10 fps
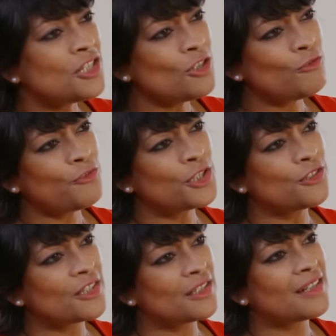Do you
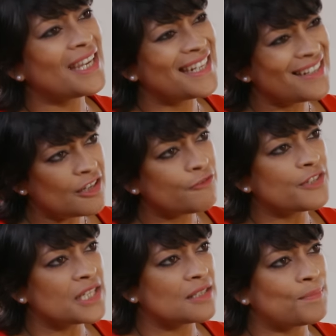feel that
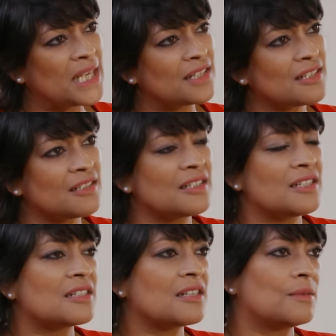enough is being done
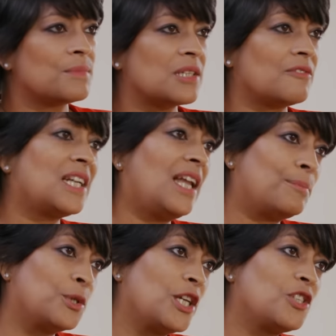in terms of
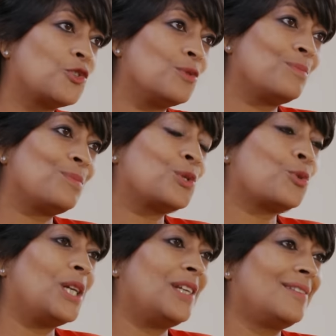collaboration
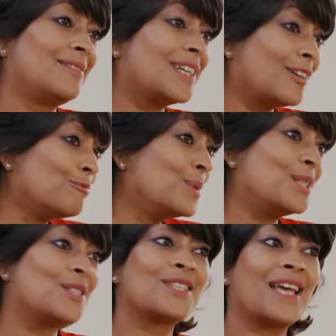between
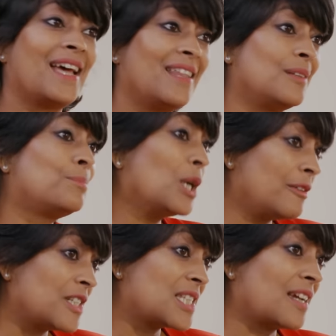governments and the
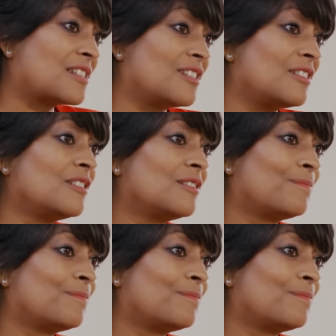private sector?